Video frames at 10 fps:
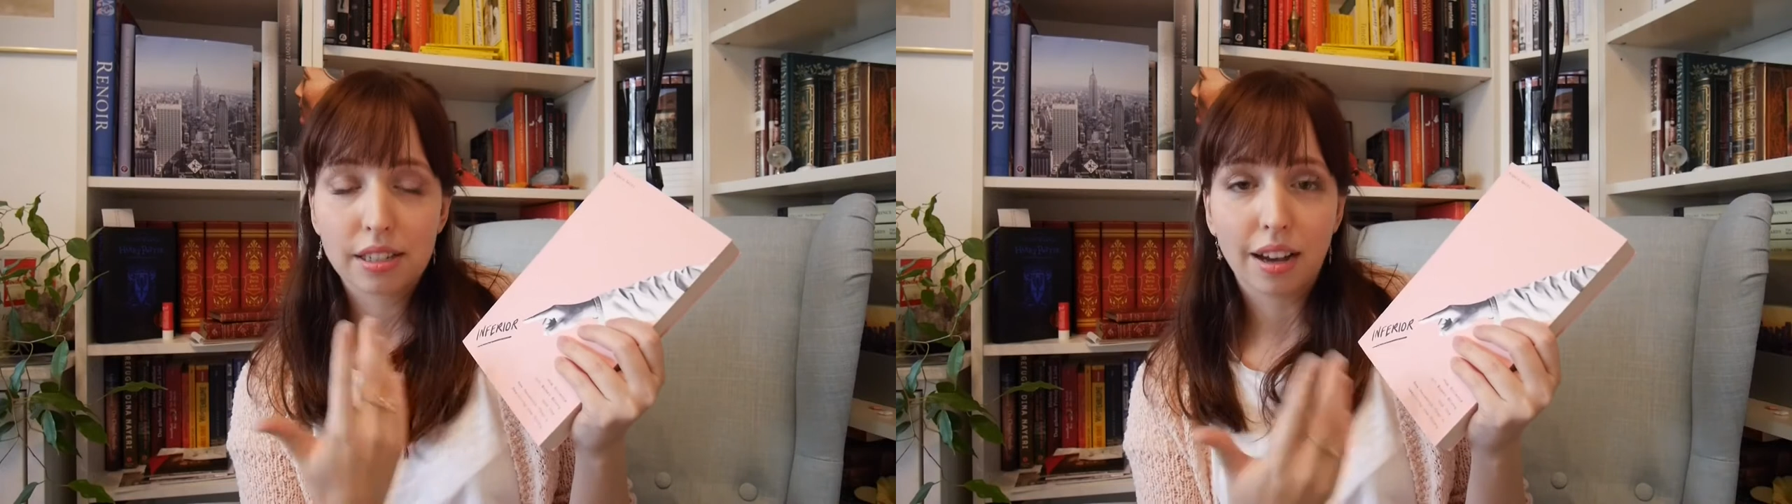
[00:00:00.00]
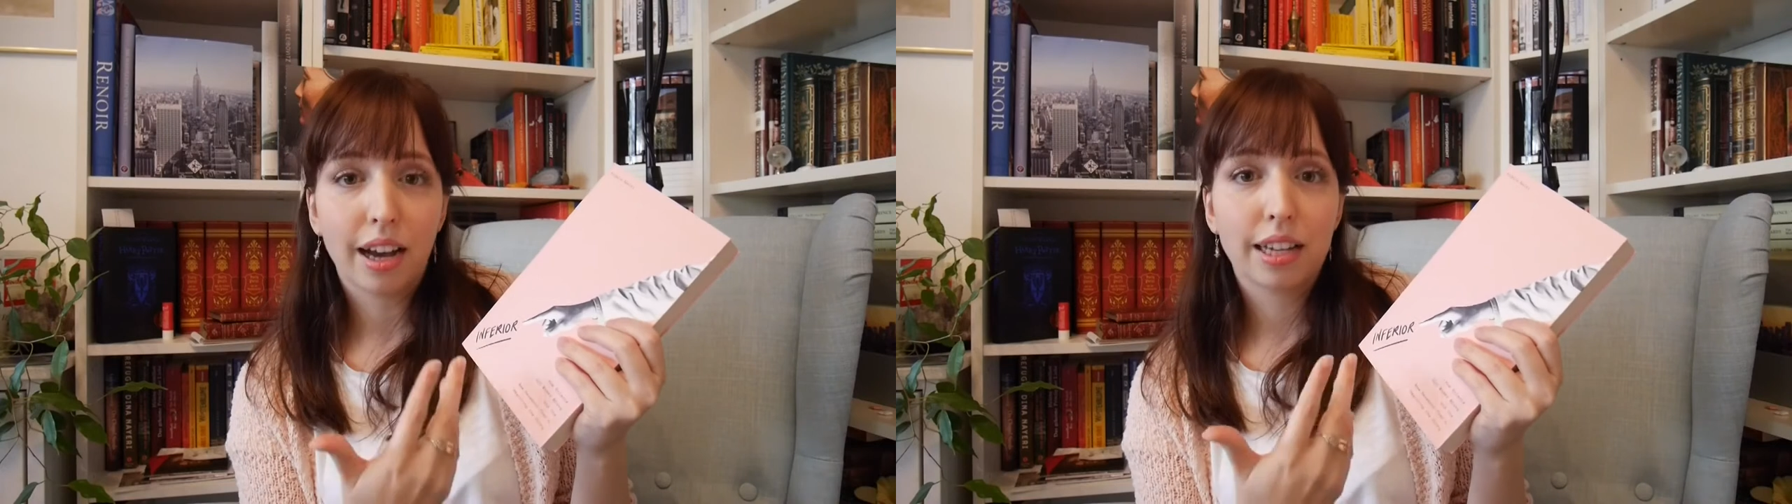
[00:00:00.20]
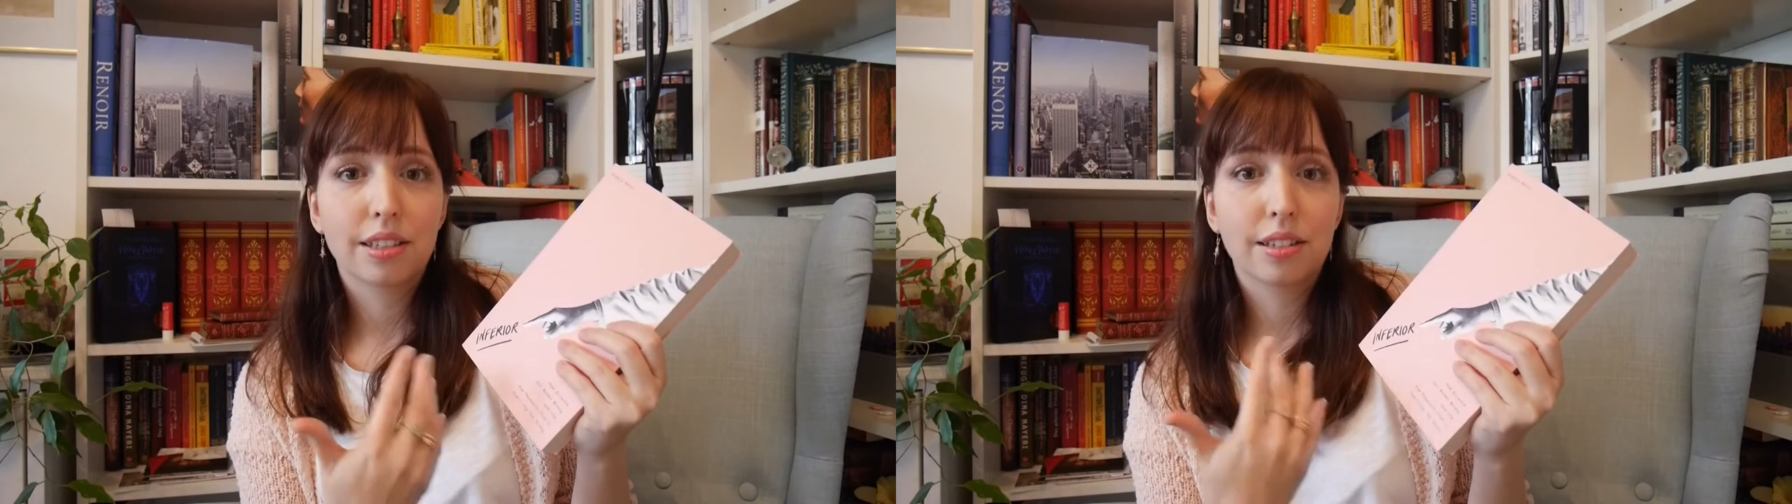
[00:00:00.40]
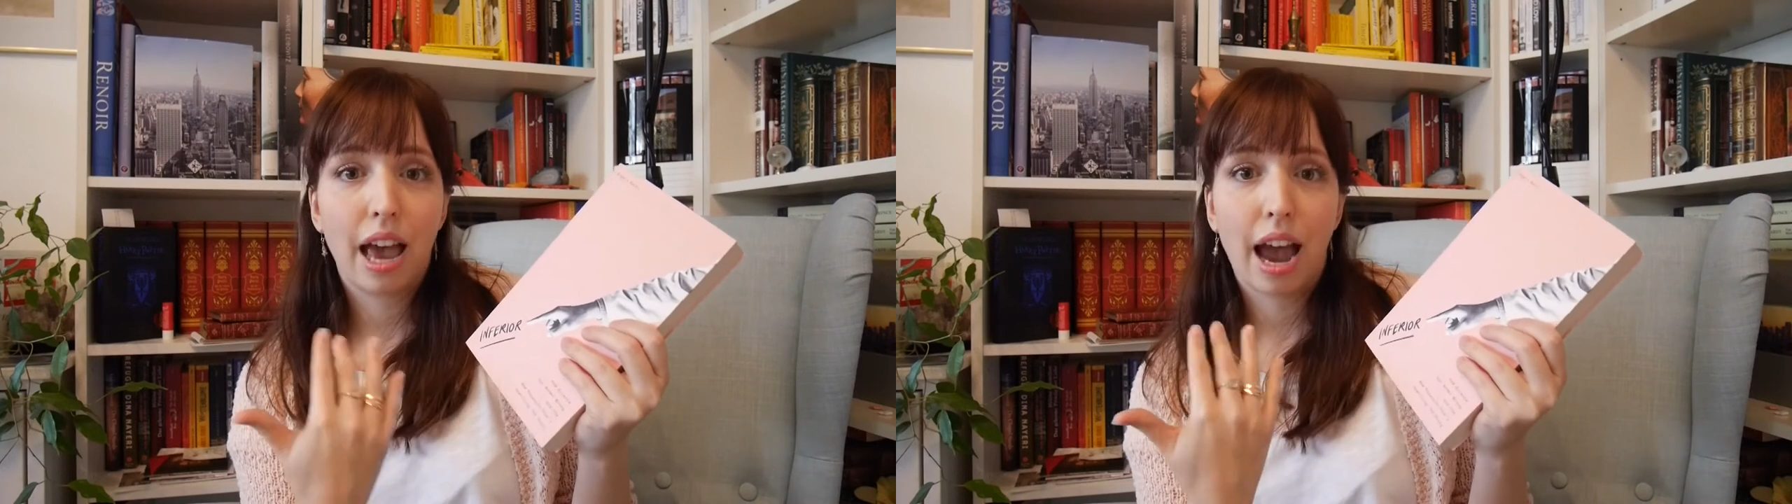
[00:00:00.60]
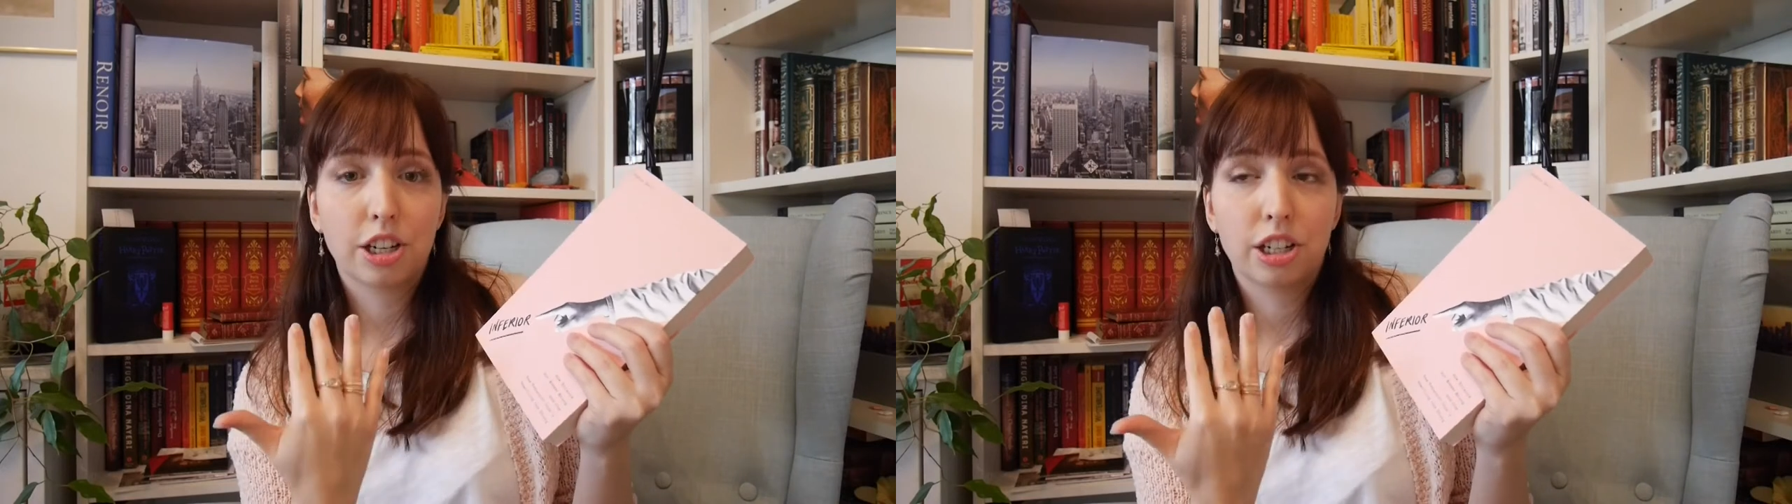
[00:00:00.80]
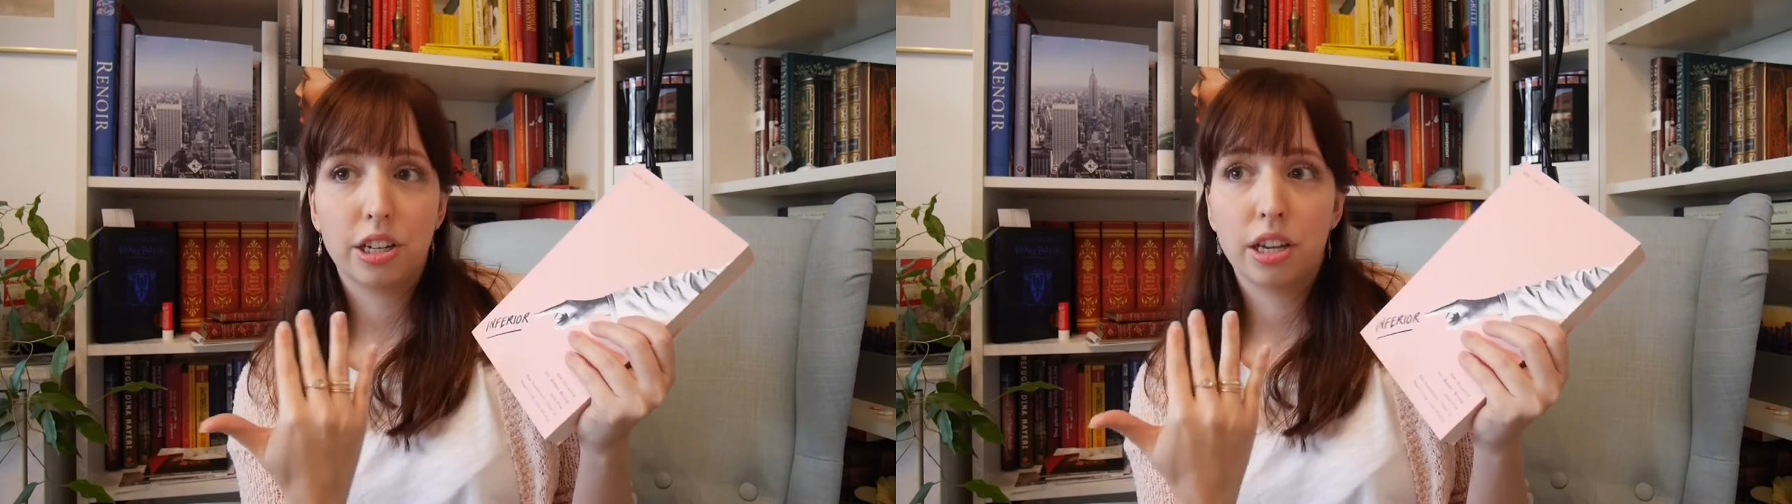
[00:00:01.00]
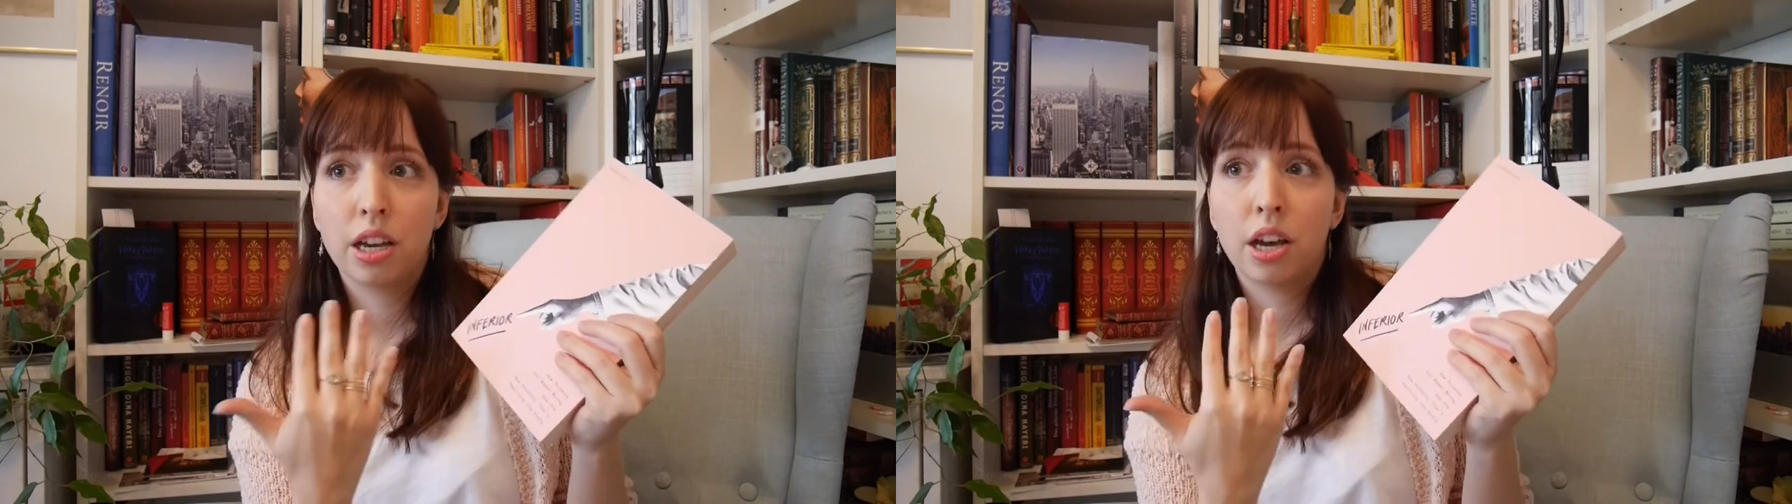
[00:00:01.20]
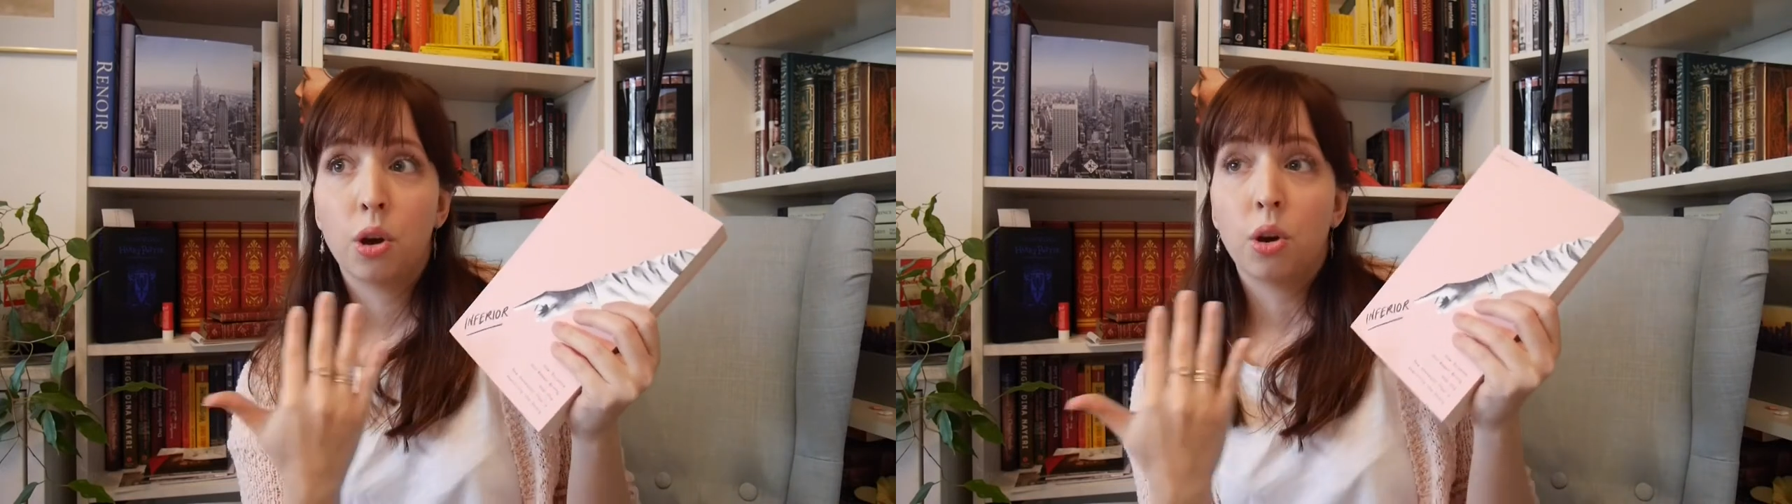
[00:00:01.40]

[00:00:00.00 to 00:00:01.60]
science actually